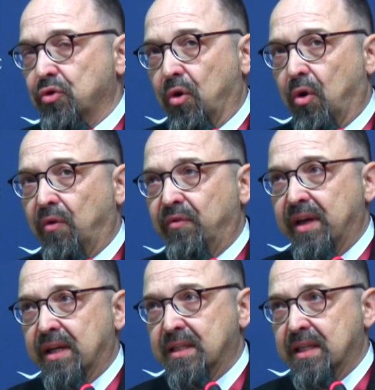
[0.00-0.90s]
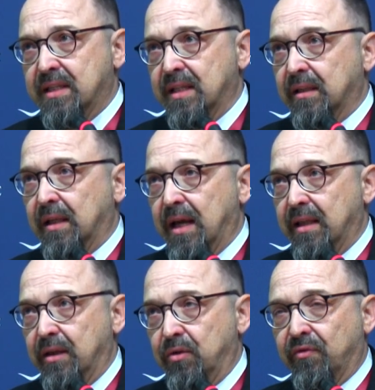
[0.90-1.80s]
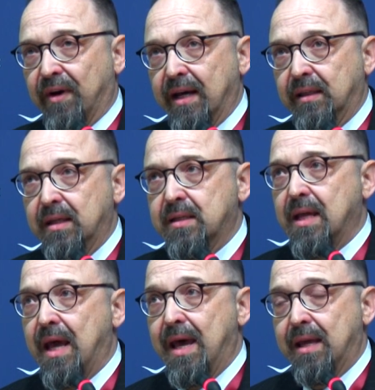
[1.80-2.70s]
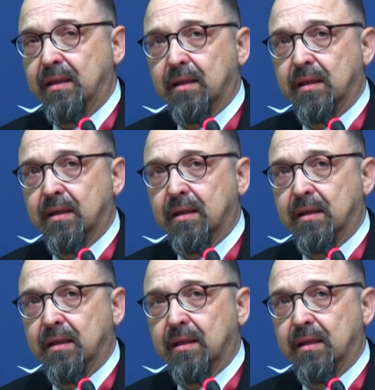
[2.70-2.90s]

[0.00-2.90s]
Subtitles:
of the existing and the new findings and